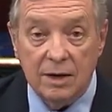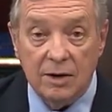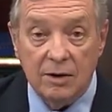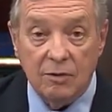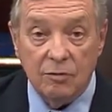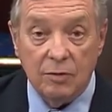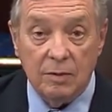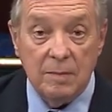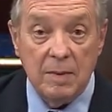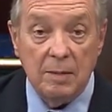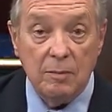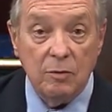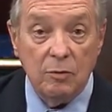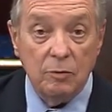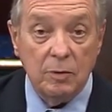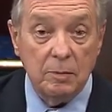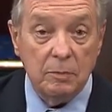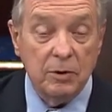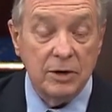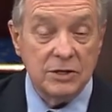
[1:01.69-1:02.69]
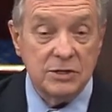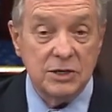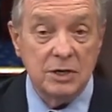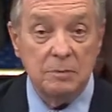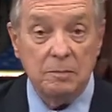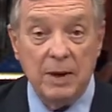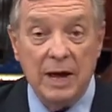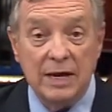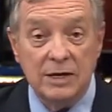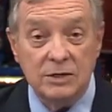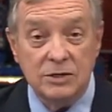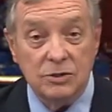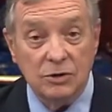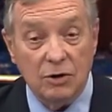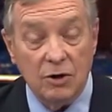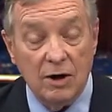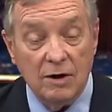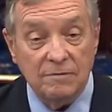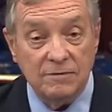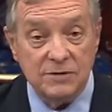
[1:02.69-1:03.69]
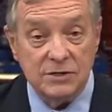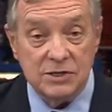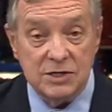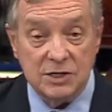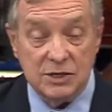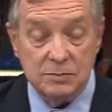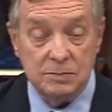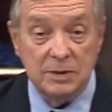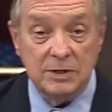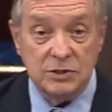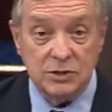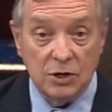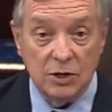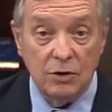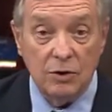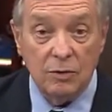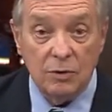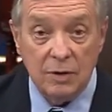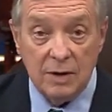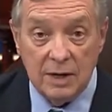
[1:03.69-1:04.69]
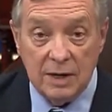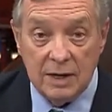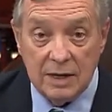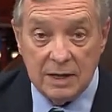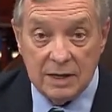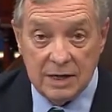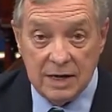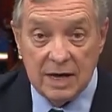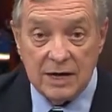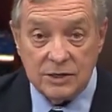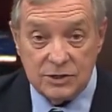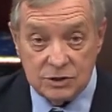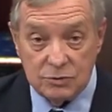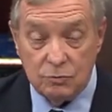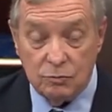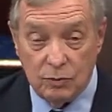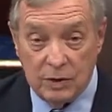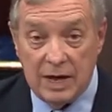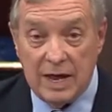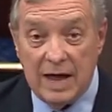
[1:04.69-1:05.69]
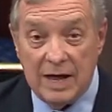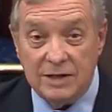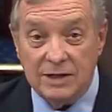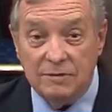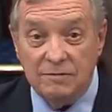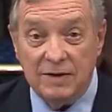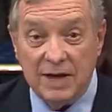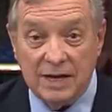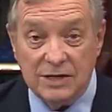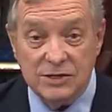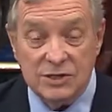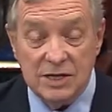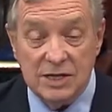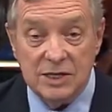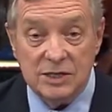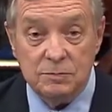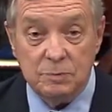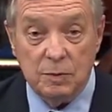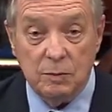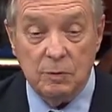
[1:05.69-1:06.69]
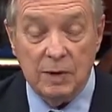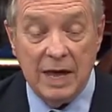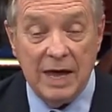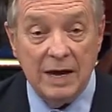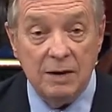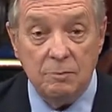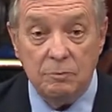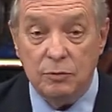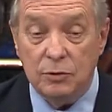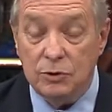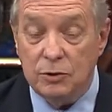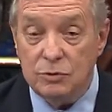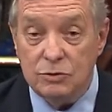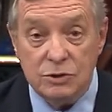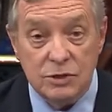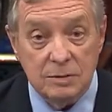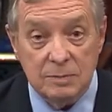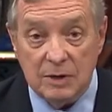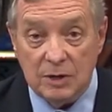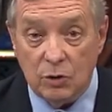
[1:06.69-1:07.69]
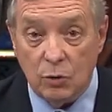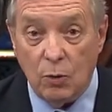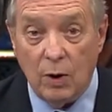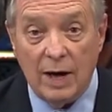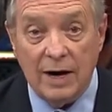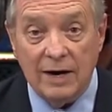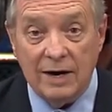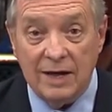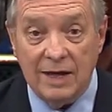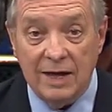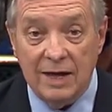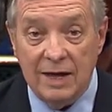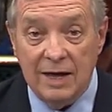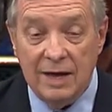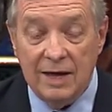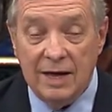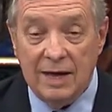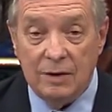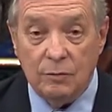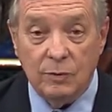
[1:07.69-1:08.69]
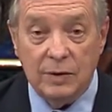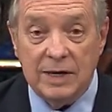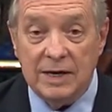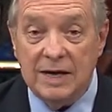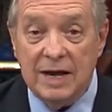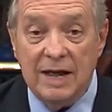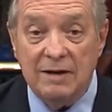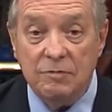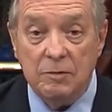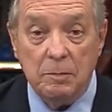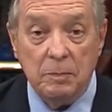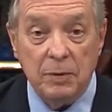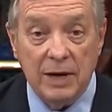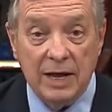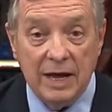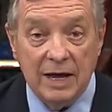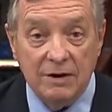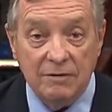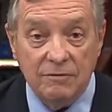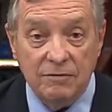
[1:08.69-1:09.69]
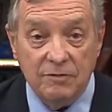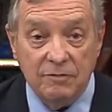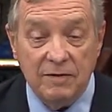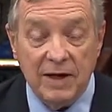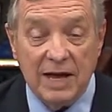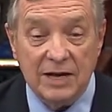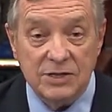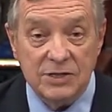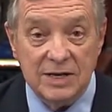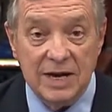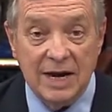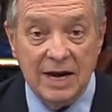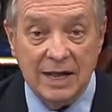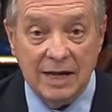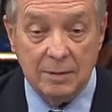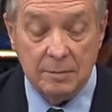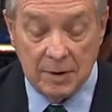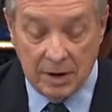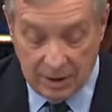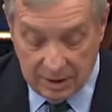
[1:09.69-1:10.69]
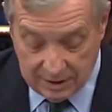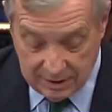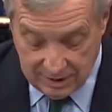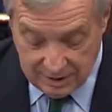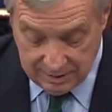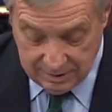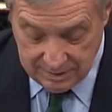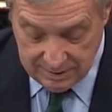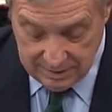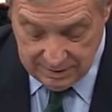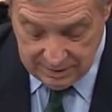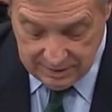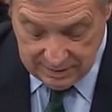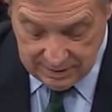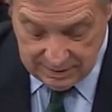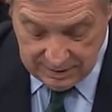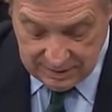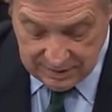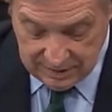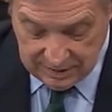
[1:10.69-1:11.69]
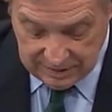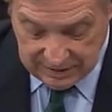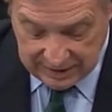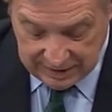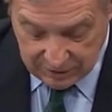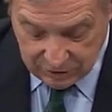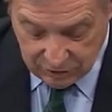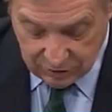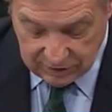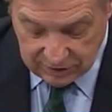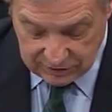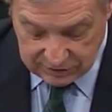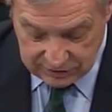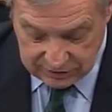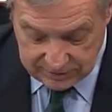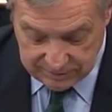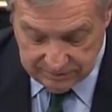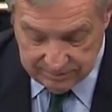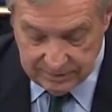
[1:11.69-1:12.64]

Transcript: Remember when President Biden took office 6 months ago? Yes, we had the vaccines, but we hadn't produced them in quantity, and we didn't have a plan for vaccinating America. Thank goodness.